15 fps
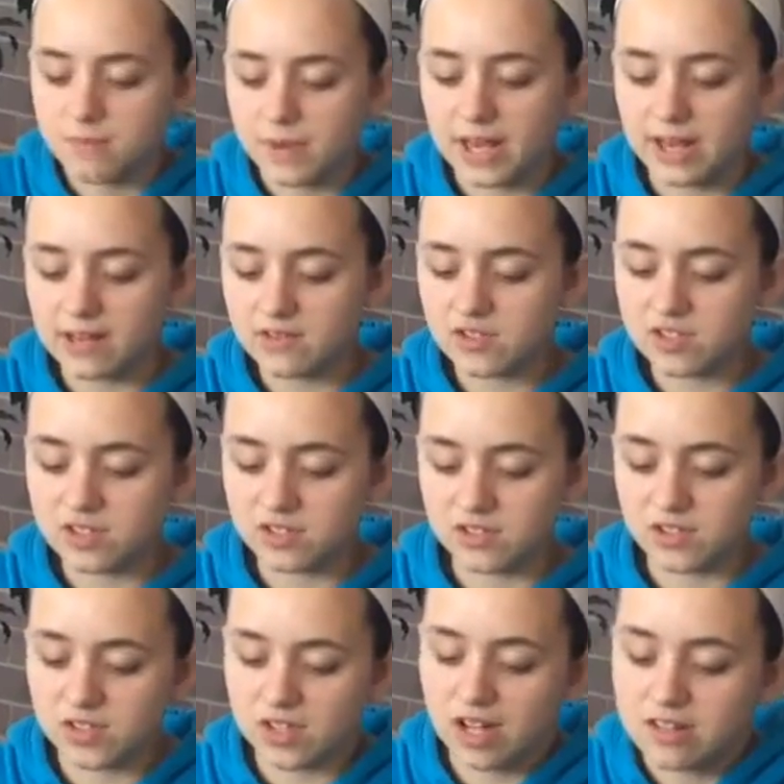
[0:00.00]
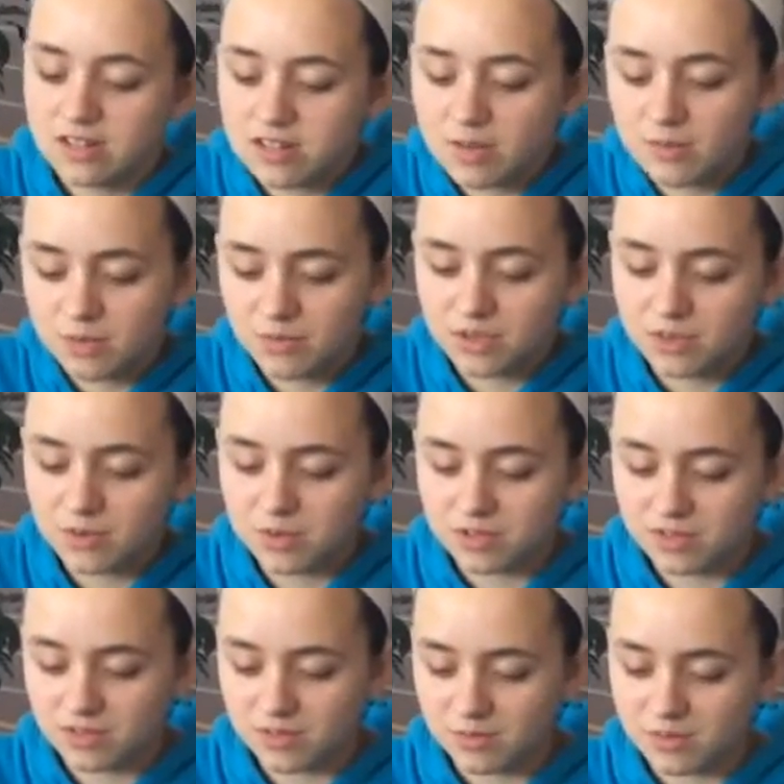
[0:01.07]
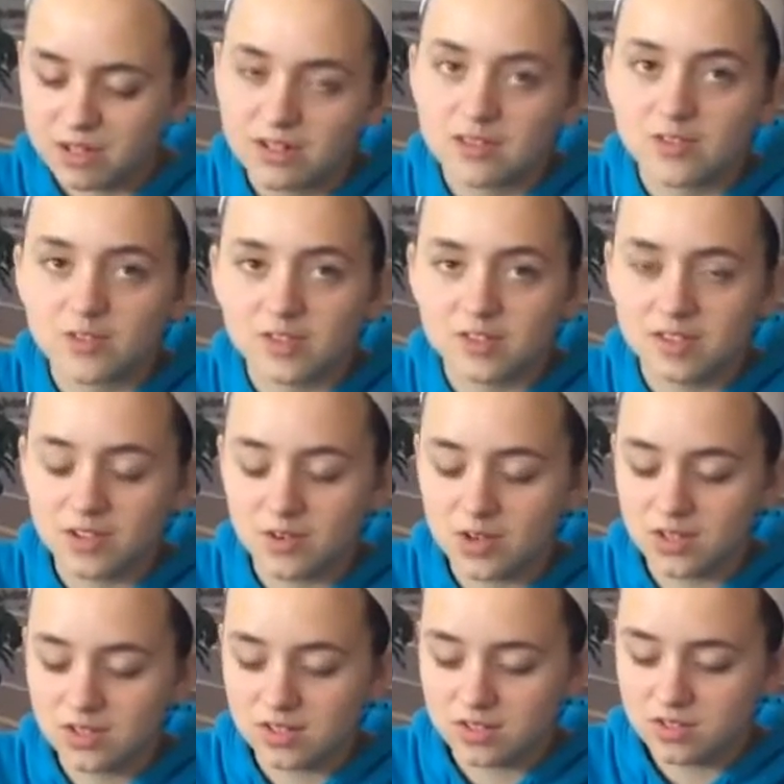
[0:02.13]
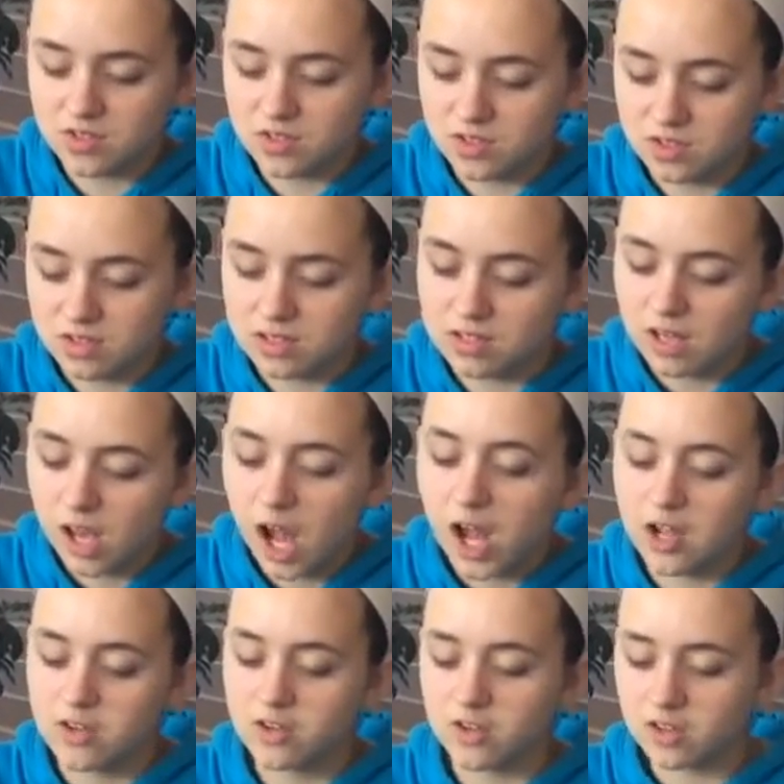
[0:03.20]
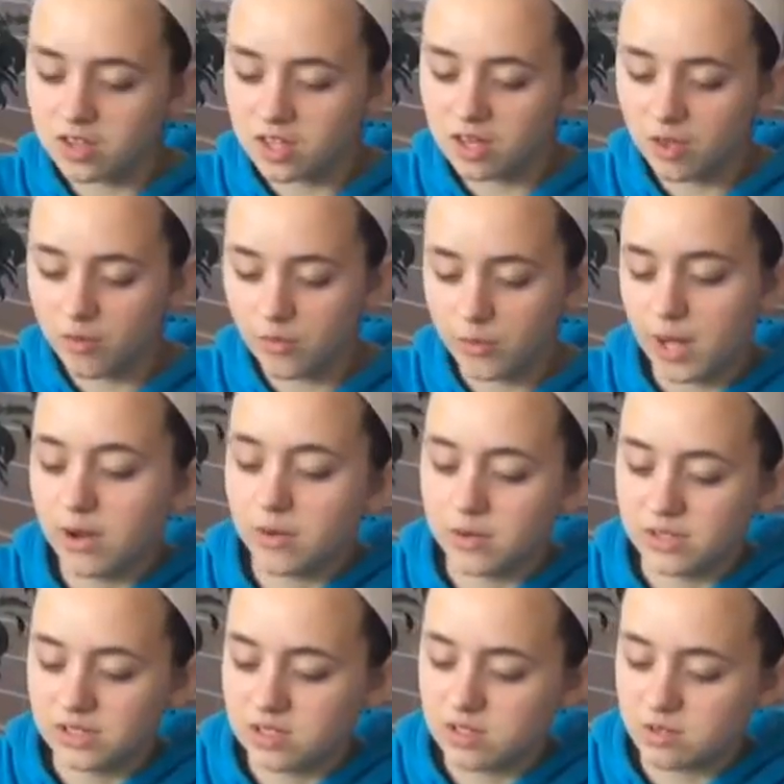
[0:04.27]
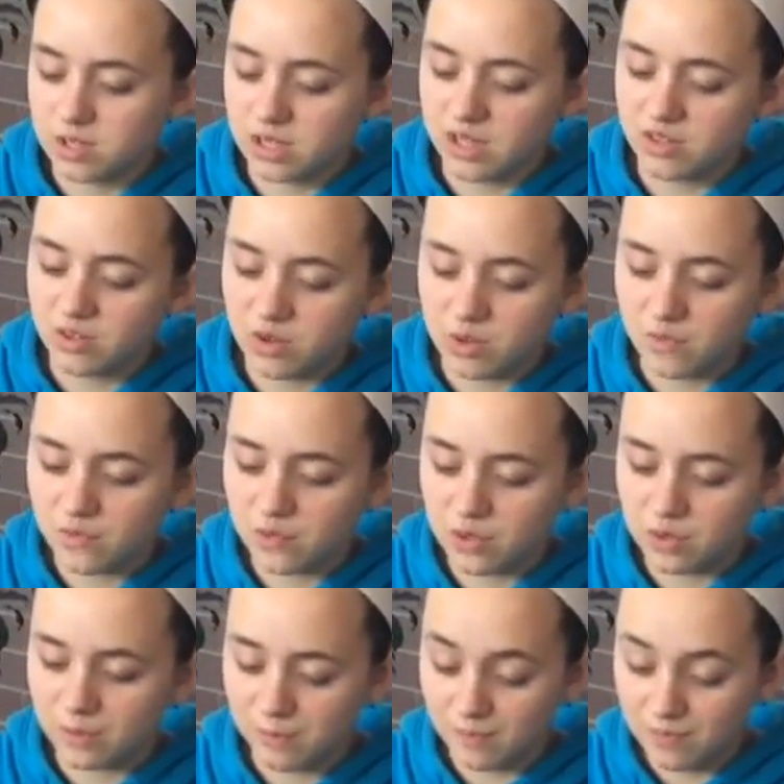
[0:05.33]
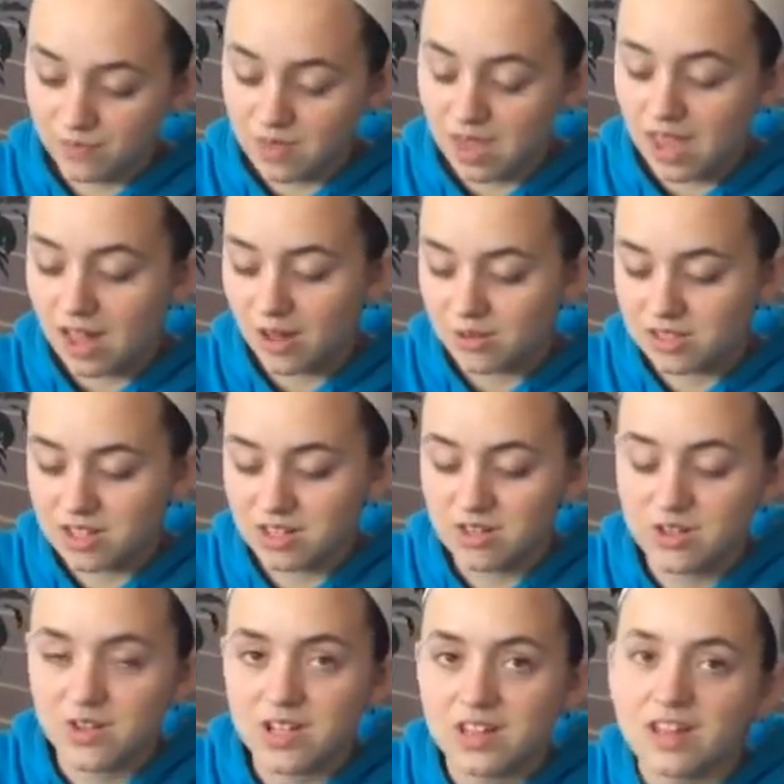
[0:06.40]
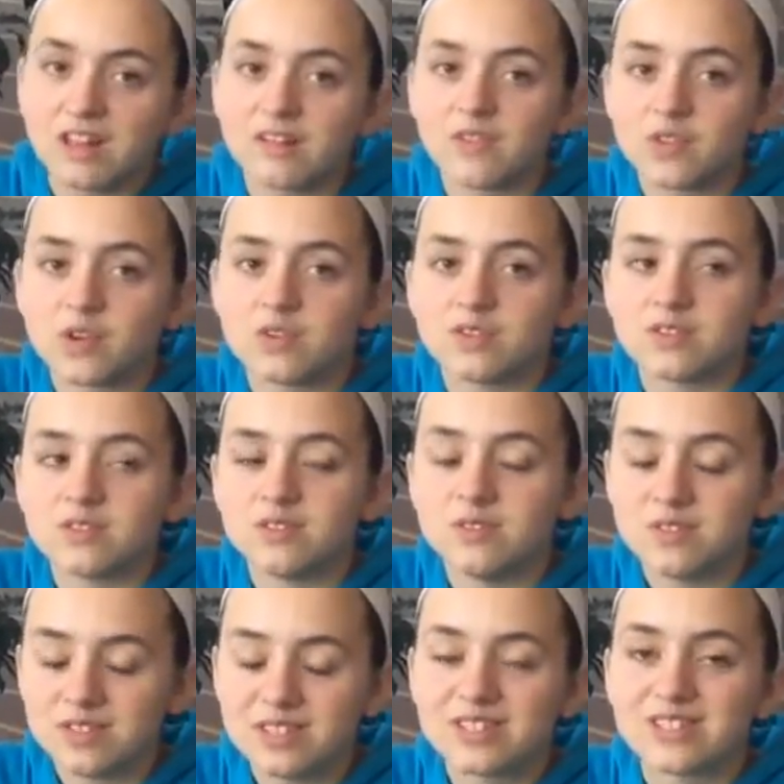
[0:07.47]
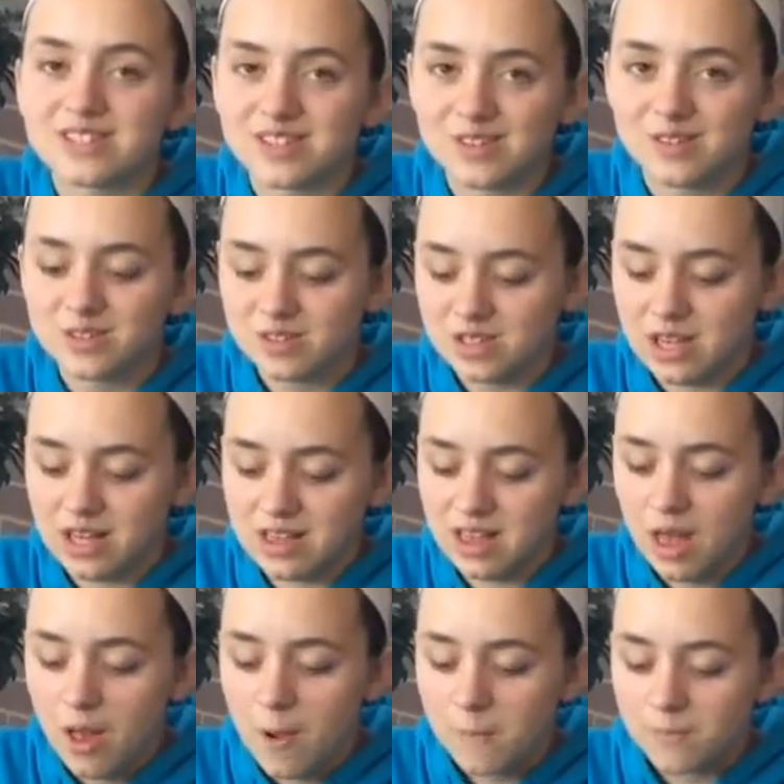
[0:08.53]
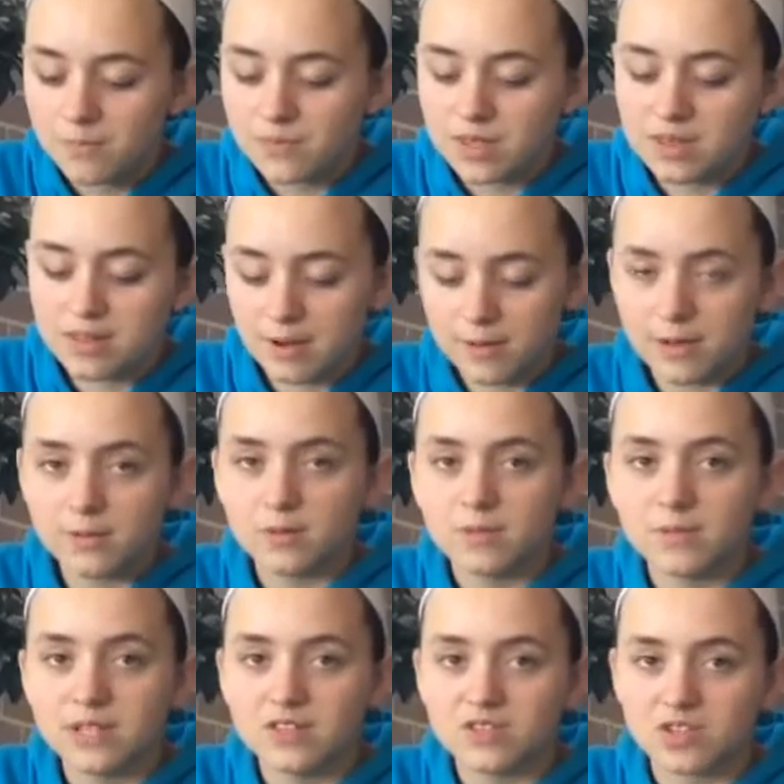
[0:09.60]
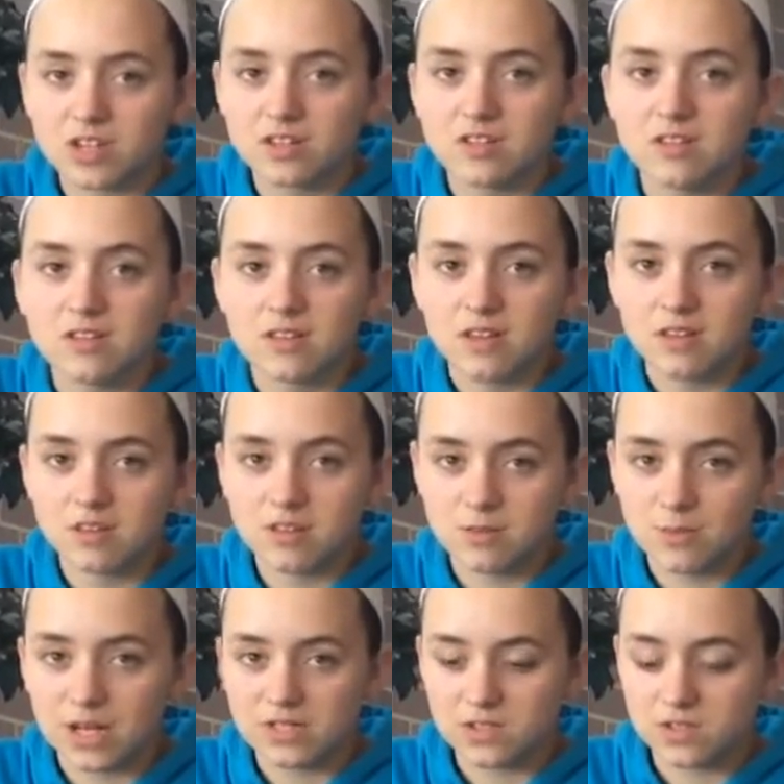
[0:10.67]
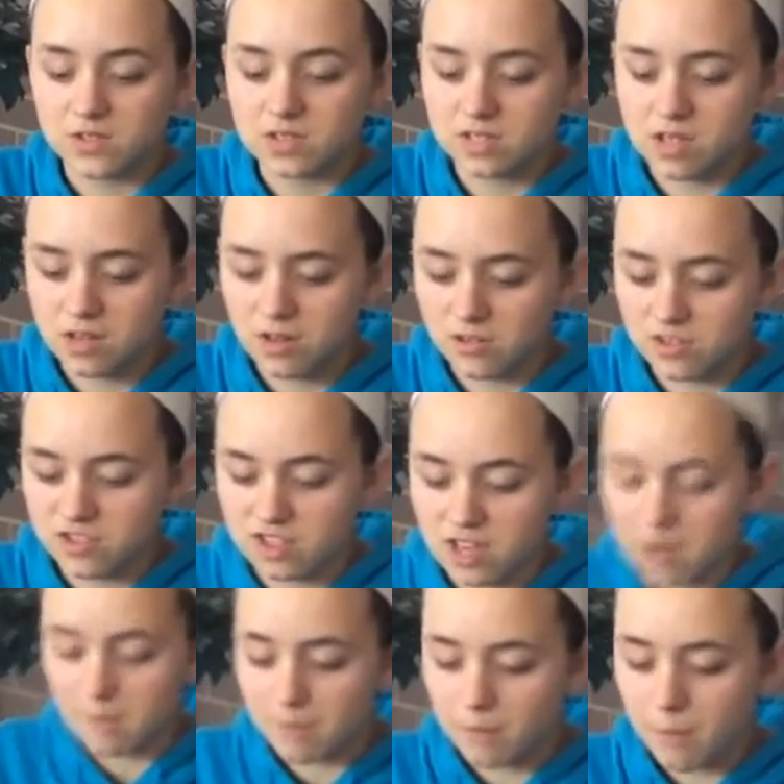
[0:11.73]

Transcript: the biology teacher had to come up with a way to administer the steroid to the students. He couldn't think of a better way to do it than through food. It was concluded that on Tuesdays and Thursdays, the steroid would be injected into the Bosco sticks at lunchtime.